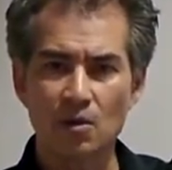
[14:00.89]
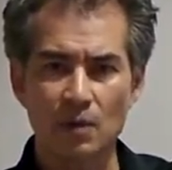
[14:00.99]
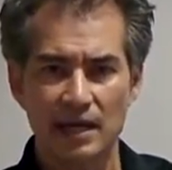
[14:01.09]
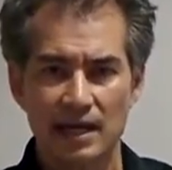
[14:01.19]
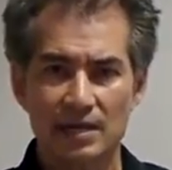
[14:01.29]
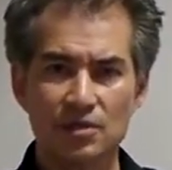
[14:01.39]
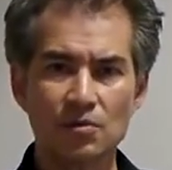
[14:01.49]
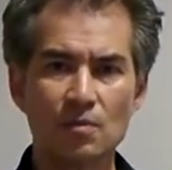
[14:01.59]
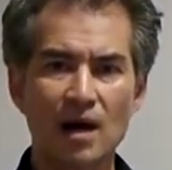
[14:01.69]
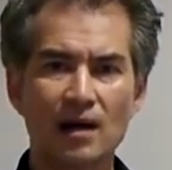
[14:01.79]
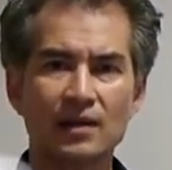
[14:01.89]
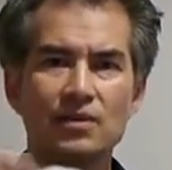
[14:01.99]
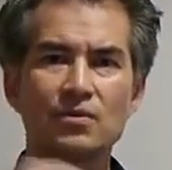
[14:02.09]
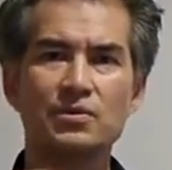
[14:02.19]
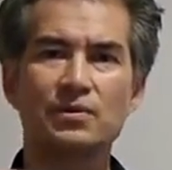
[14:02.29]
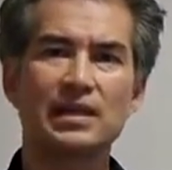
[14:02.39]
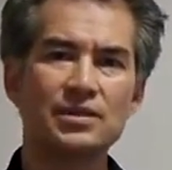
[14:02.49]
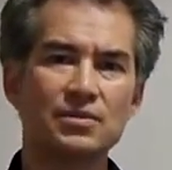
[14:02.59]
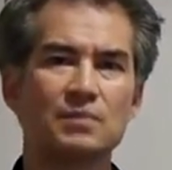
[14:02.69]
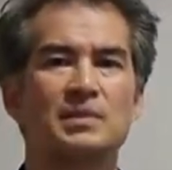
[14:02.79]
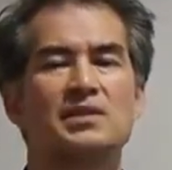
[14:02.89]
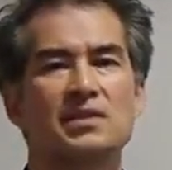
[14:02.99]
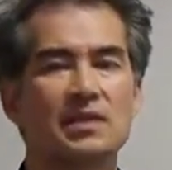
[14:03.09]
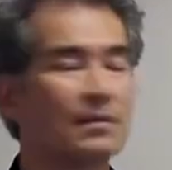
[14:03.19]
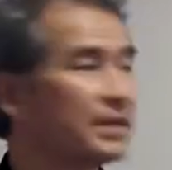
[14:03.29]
when any two molecules or any two species come